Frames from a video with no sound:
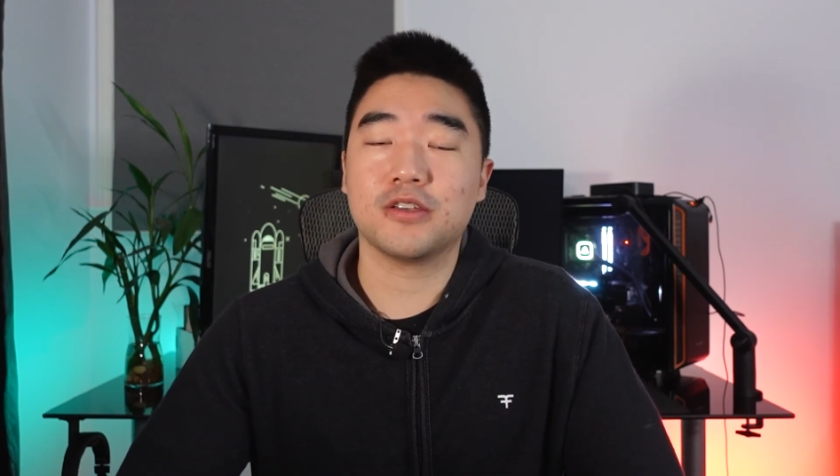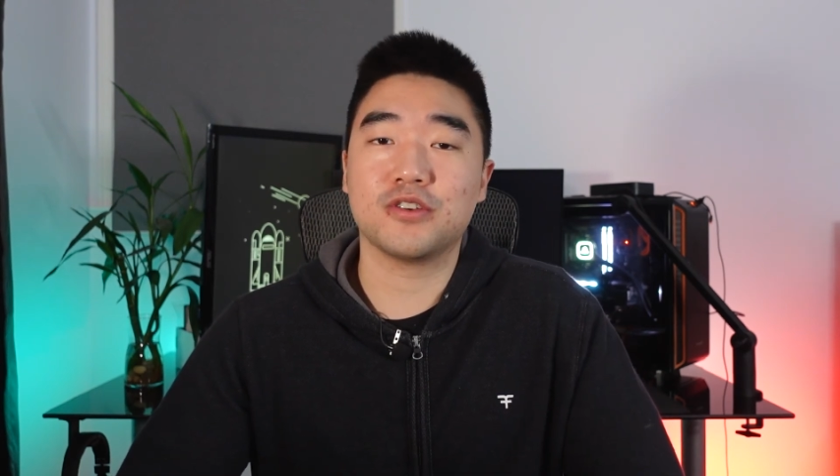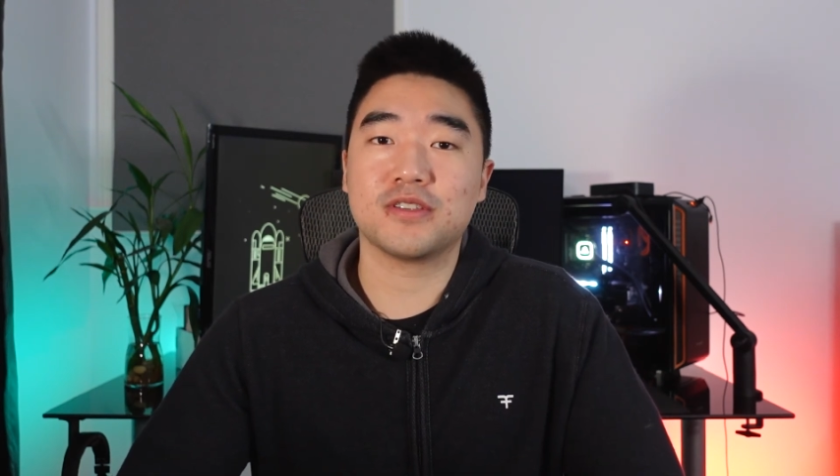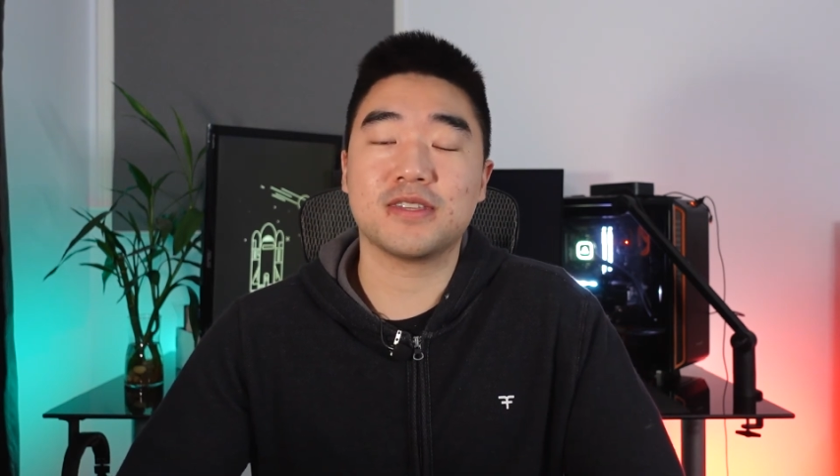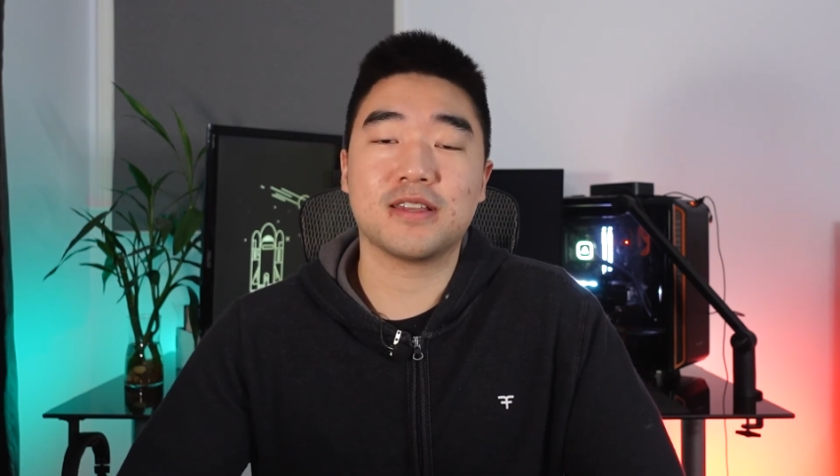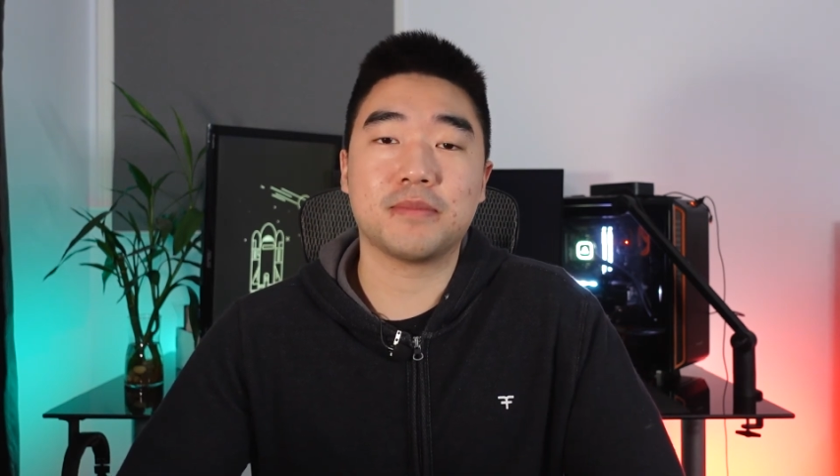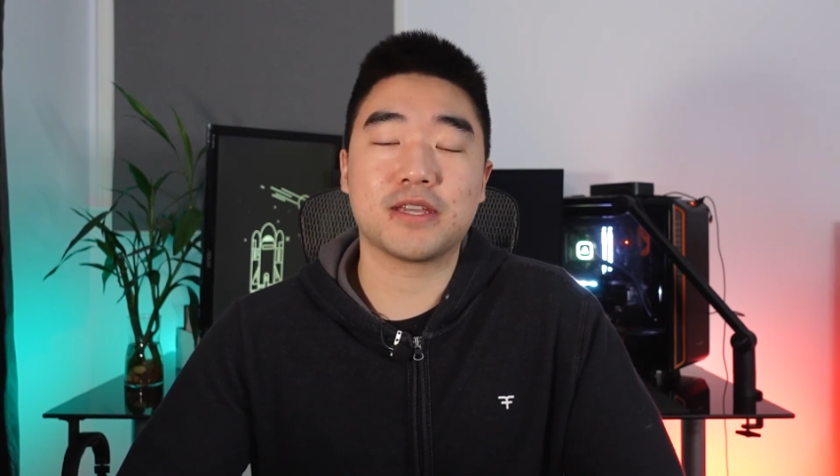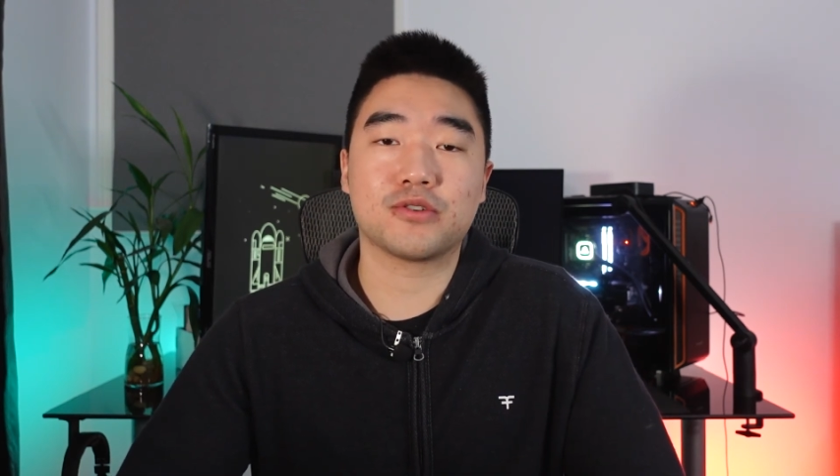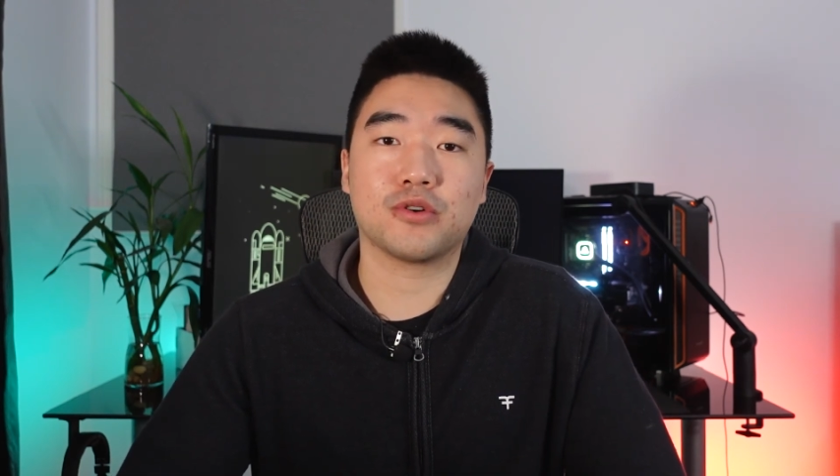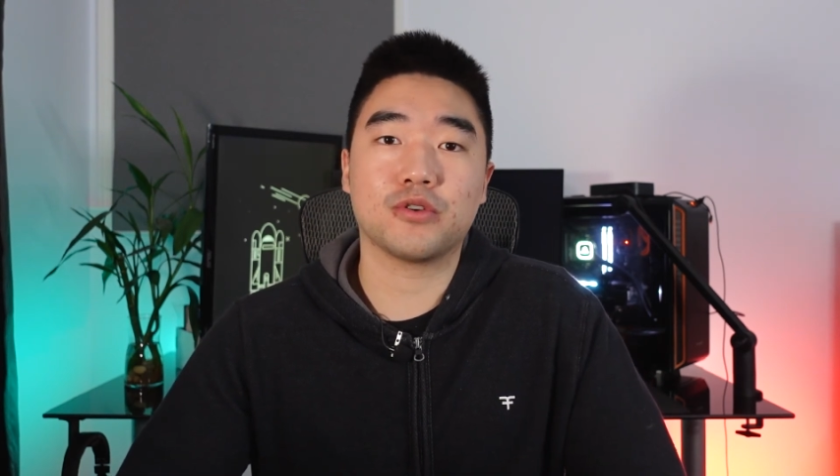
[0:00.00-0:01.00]
You just need to
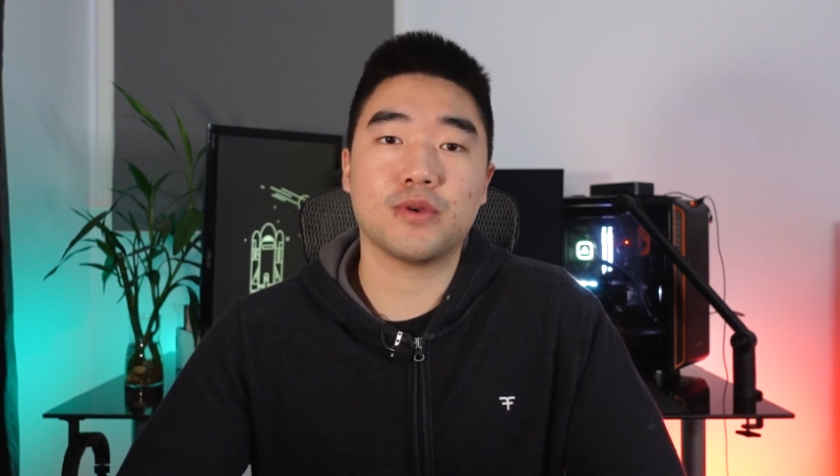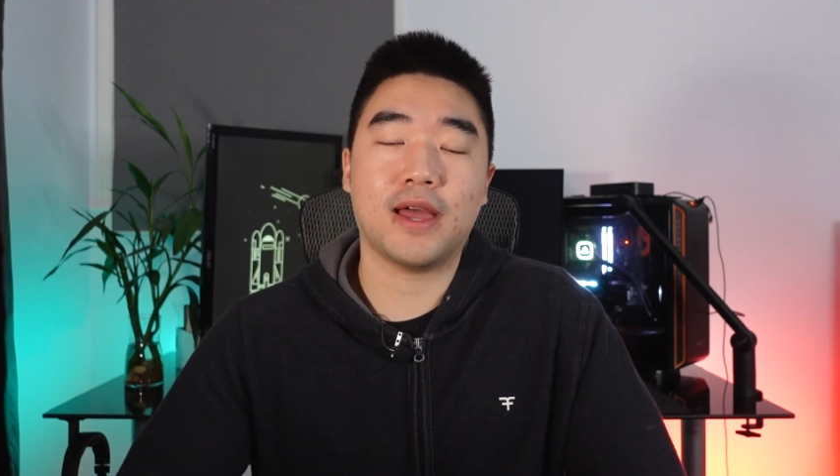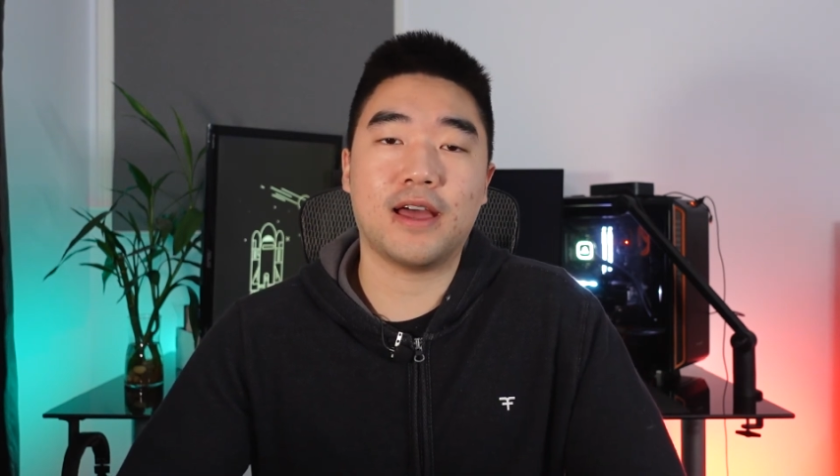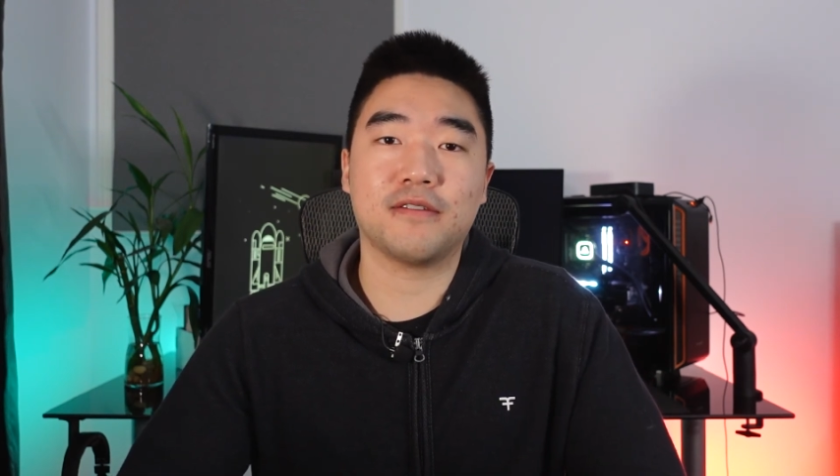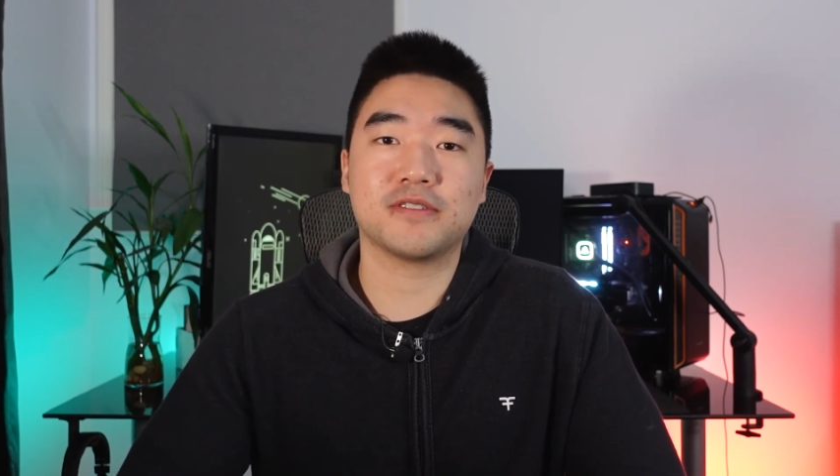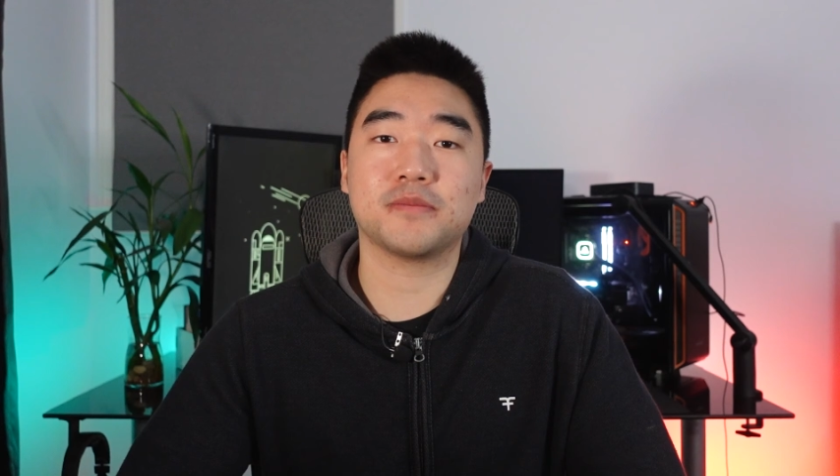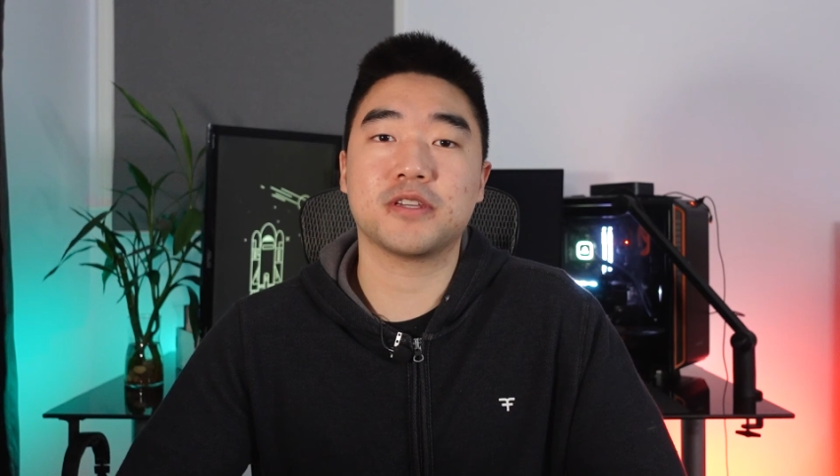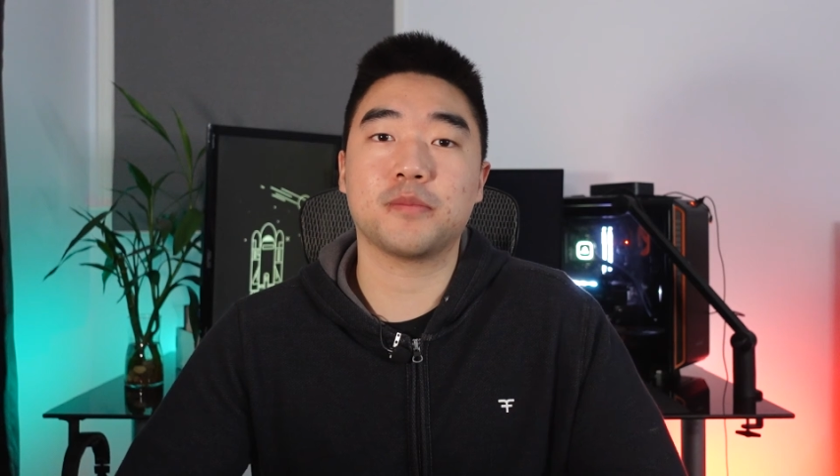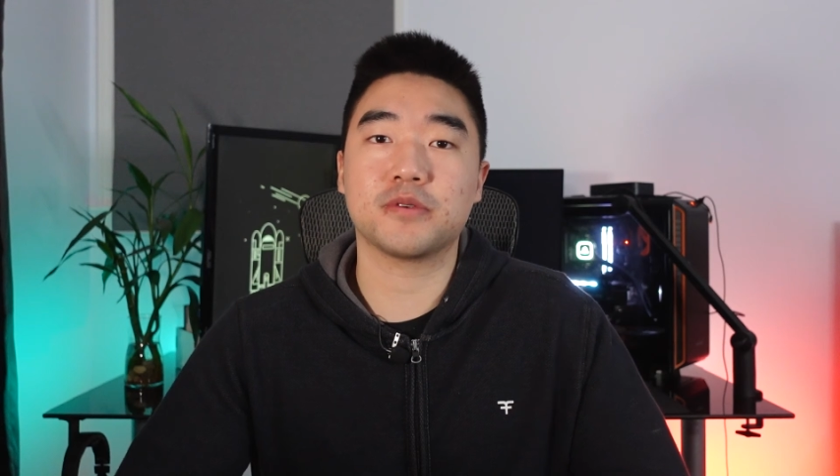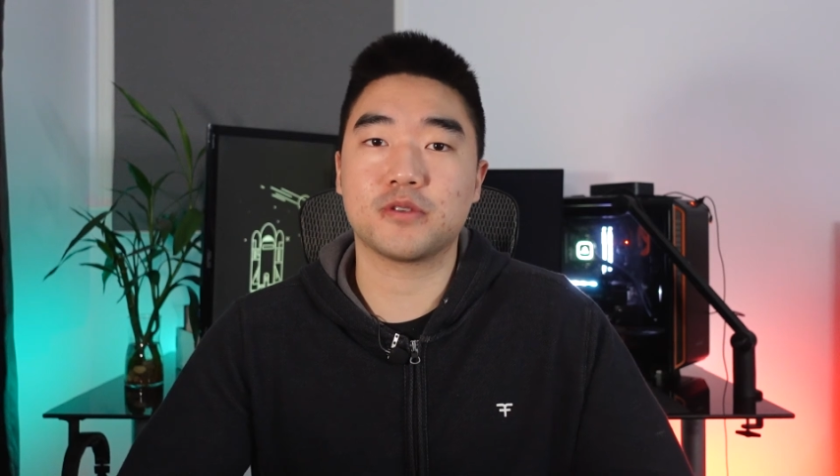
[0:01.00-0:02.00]
make sure you have some
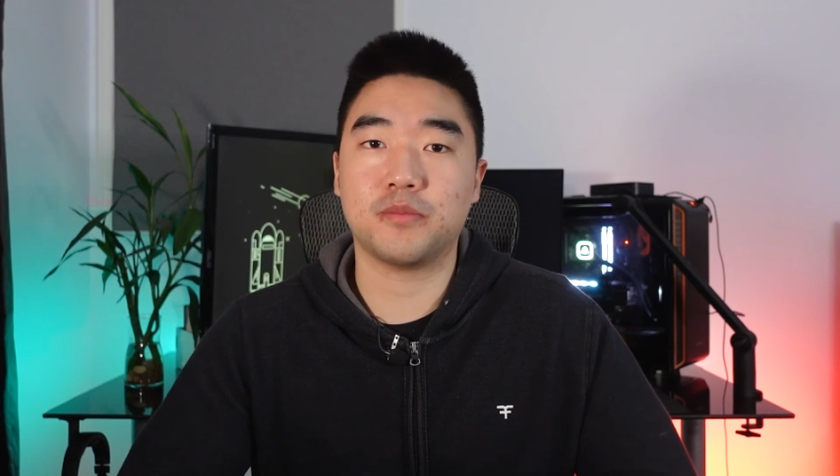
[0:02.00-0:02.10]
type of